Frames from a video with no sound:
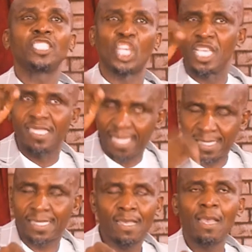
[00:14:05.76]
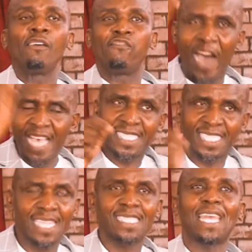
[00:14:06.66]
Jesus Vice
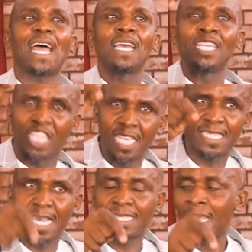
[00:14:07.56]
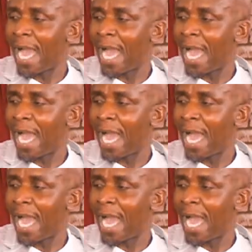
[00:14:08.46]
Chancellor Jesus